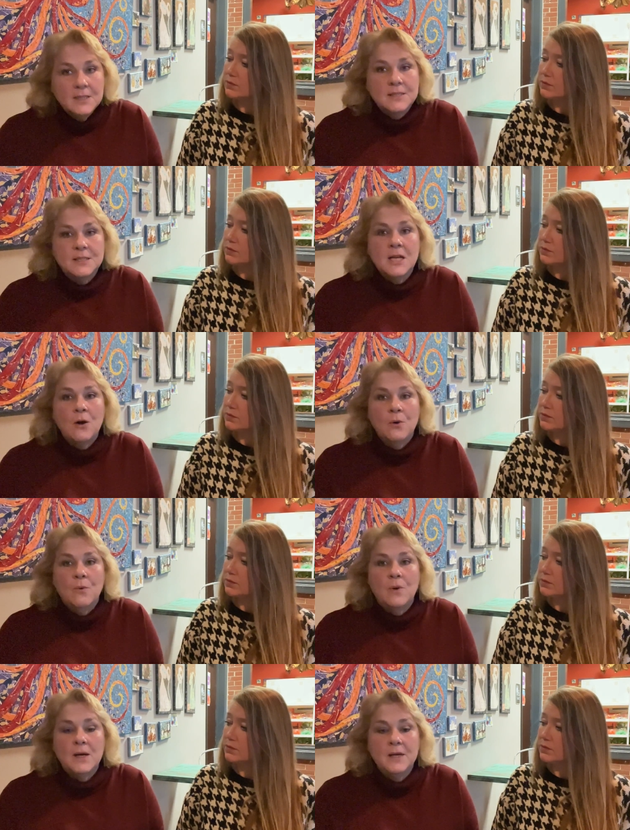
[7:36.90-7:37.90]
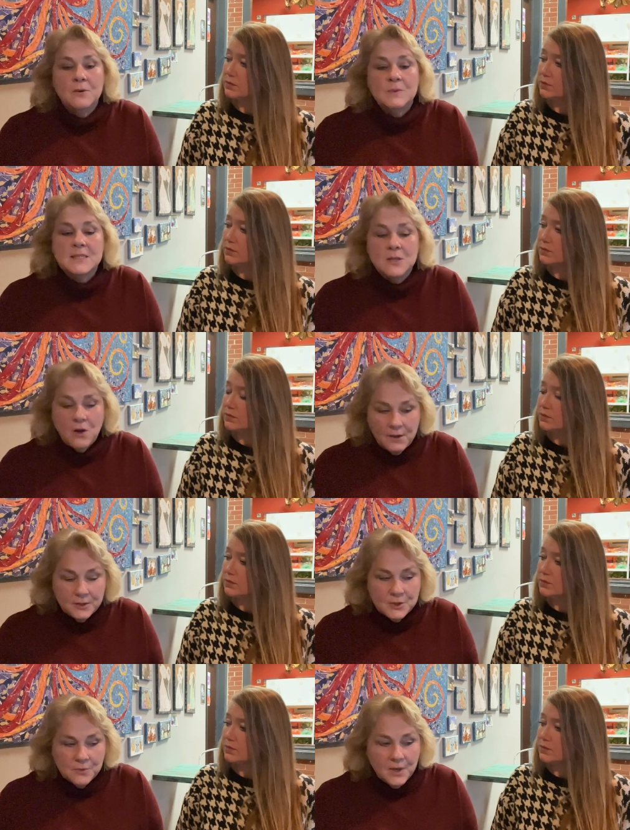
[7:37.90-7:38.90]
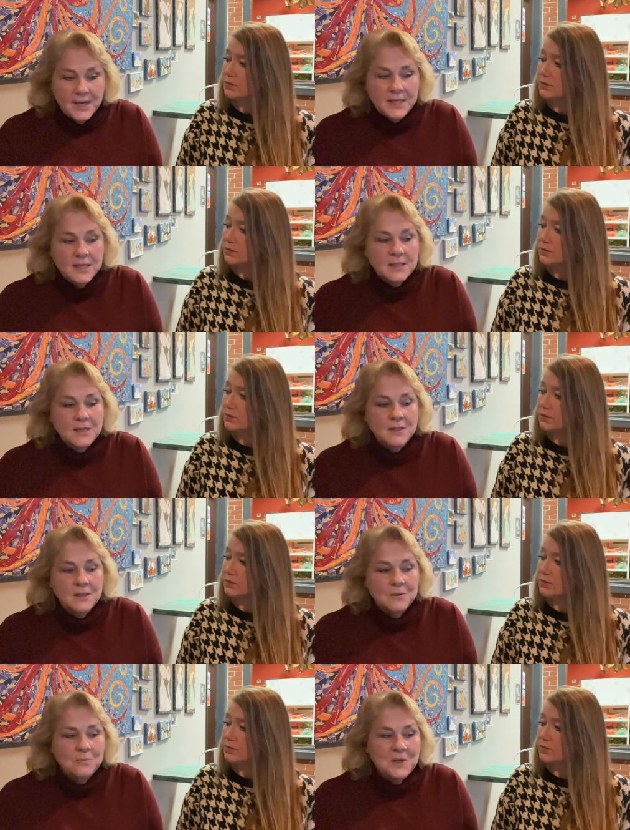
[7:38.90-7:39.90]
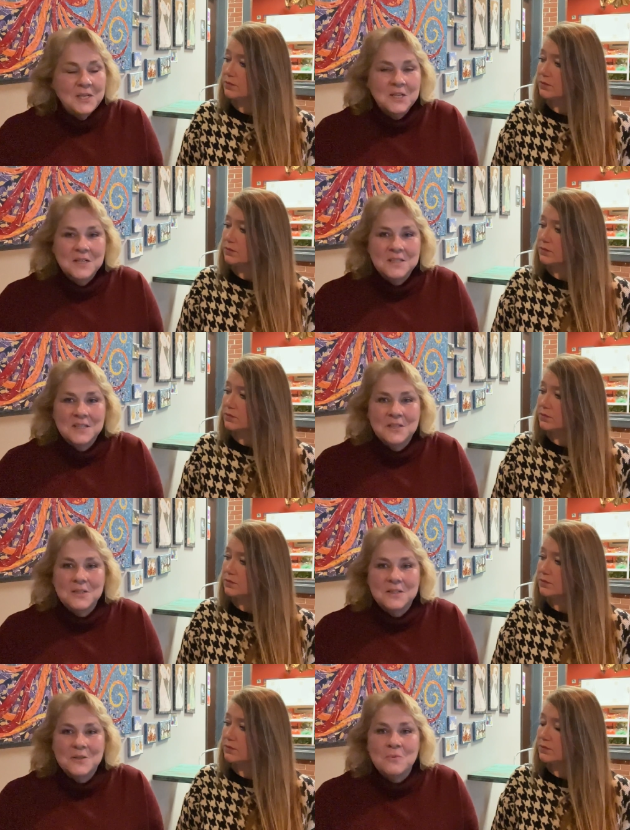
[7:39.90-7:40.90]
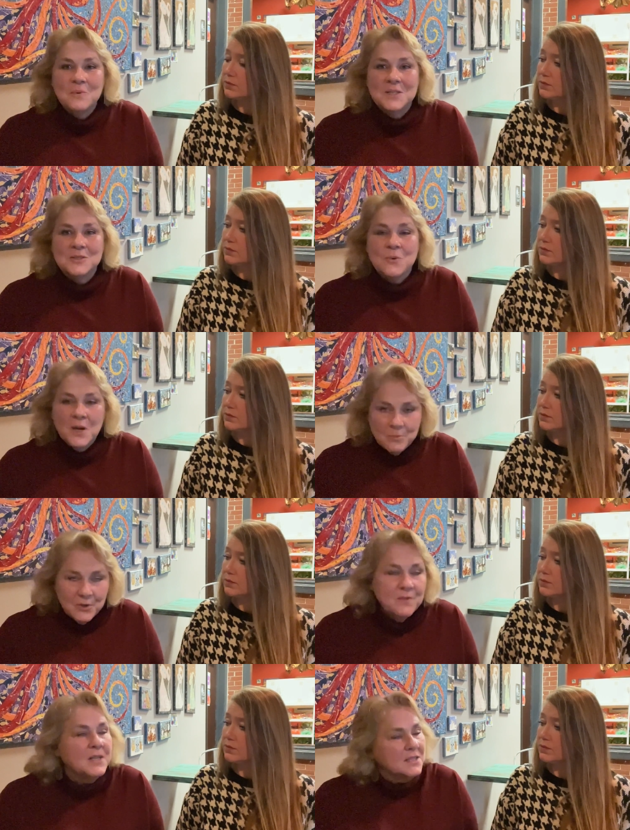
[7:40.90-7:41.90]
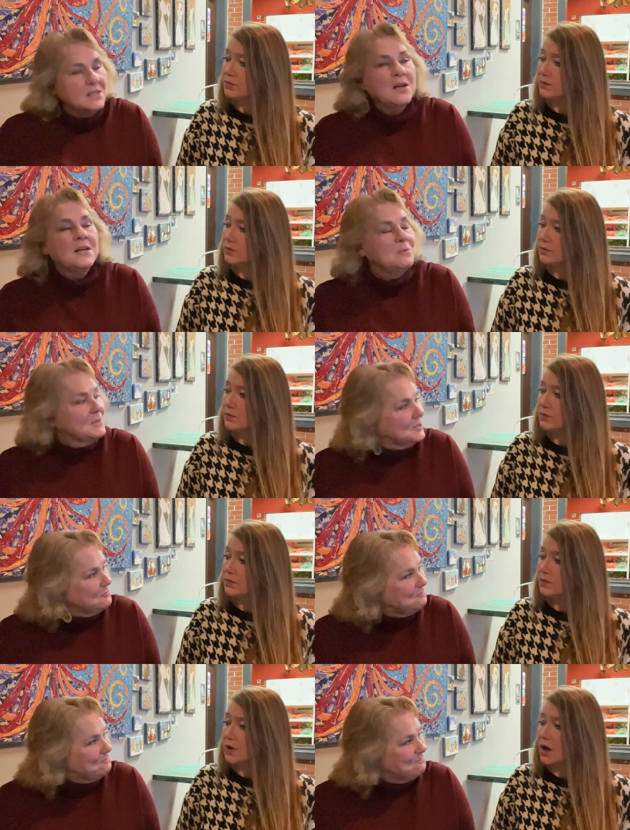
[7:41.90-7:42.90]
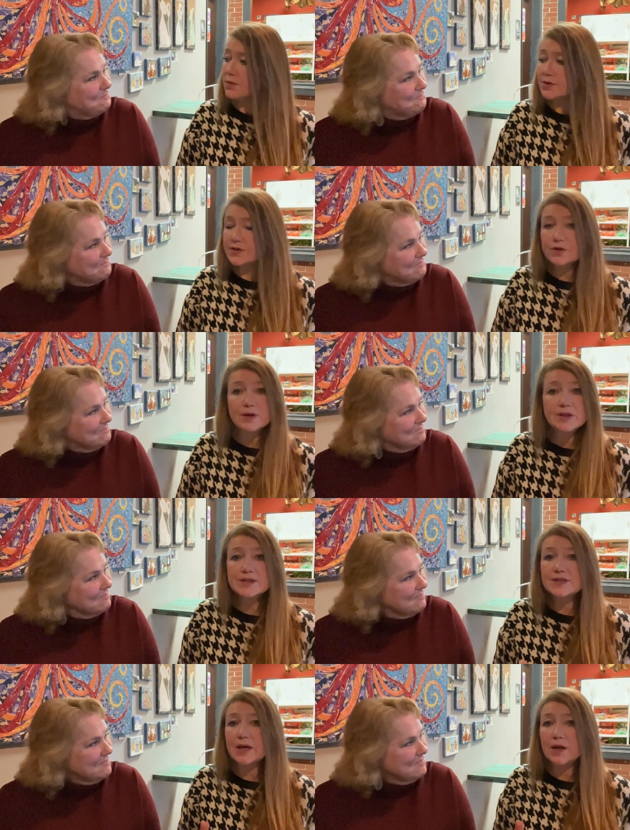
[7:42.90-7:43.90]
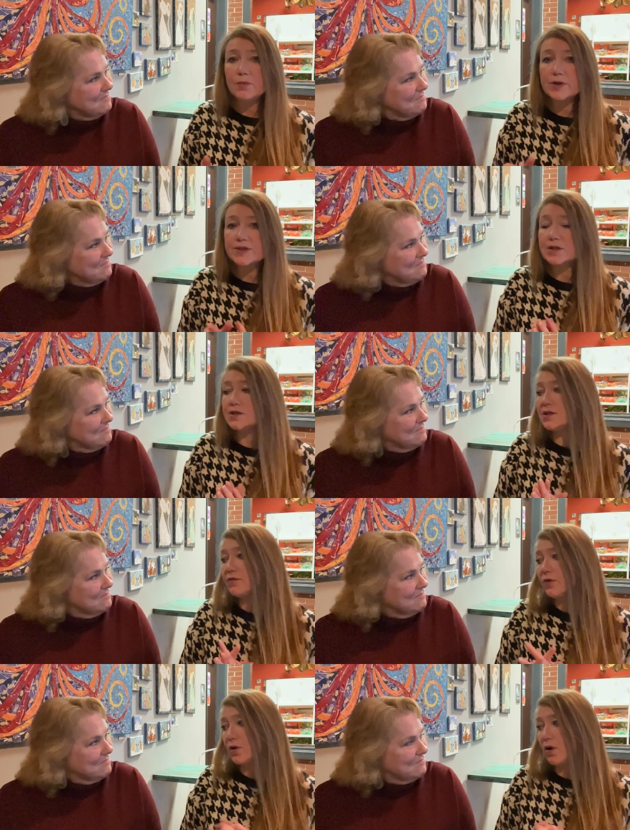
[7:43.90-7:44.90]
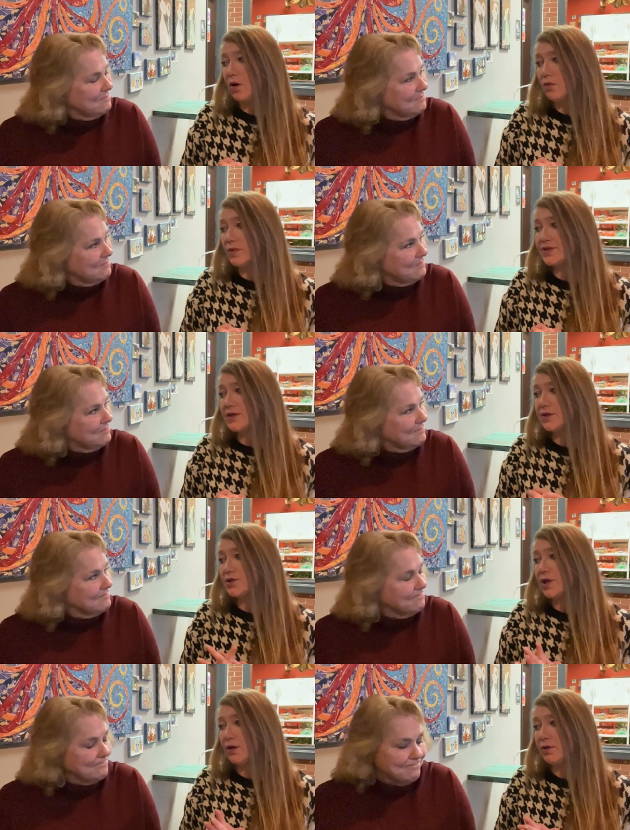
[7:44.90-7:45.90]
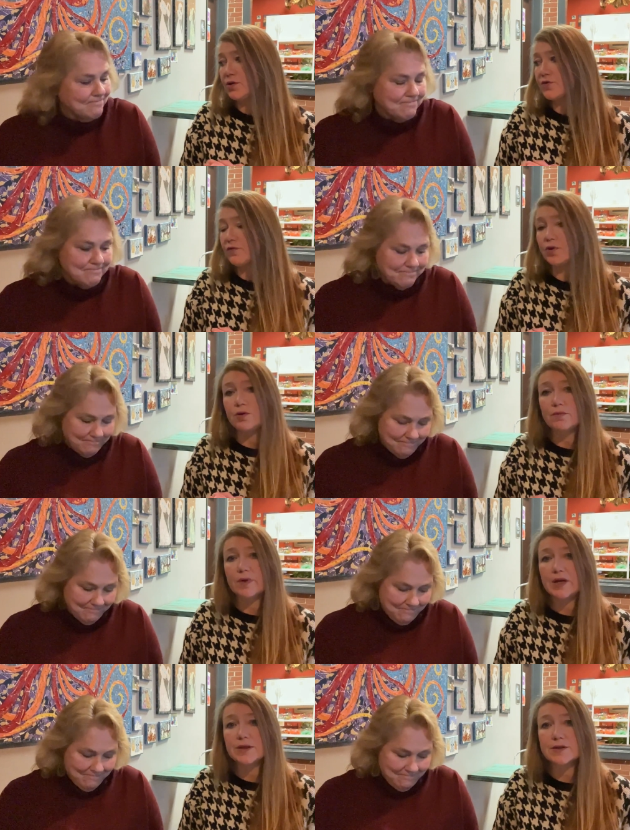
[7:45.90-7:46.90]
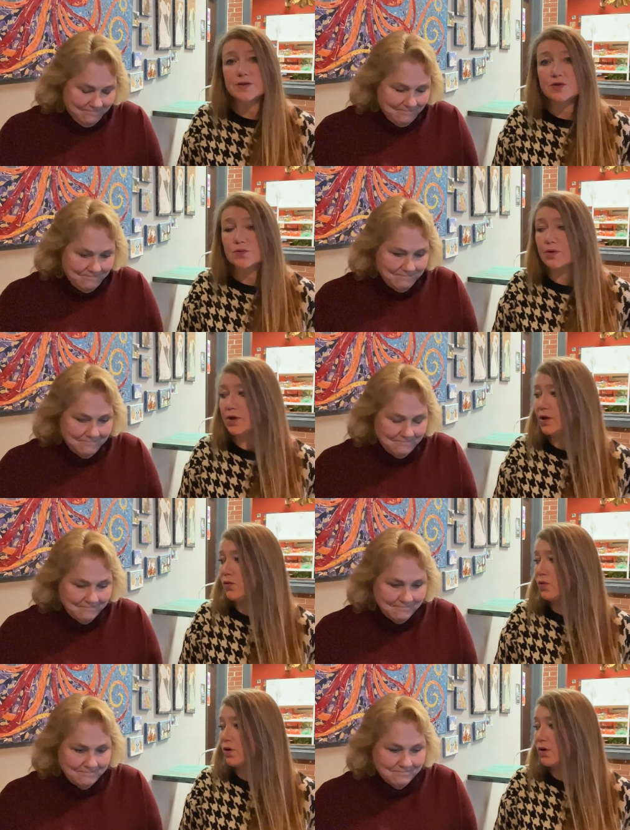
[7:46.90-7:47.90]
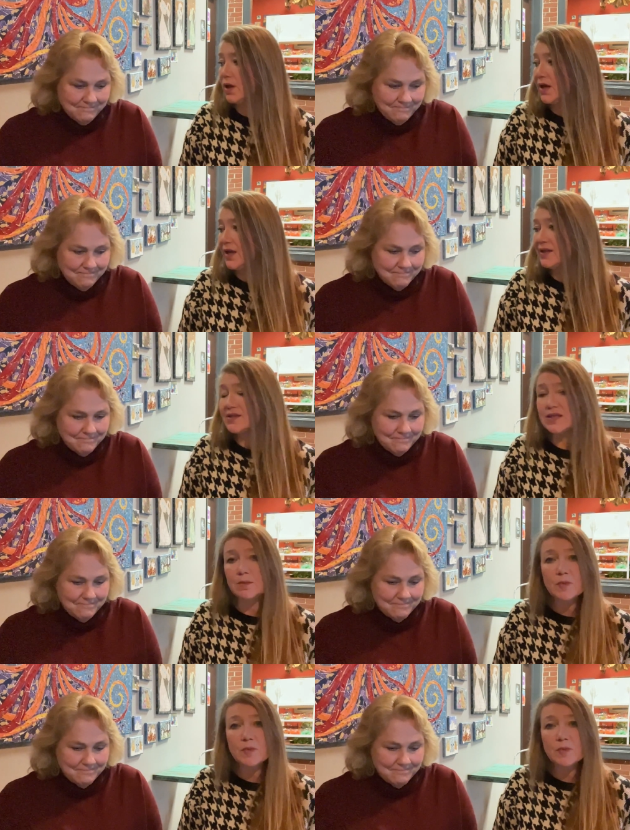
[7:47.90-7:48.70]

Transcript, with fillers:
Speaker 1: so it was an honor to write it but it, it, it was quite moving at times.
Speaker 2: I was going to say, was it difficult? Was it a challenge for you to write this story? Or in some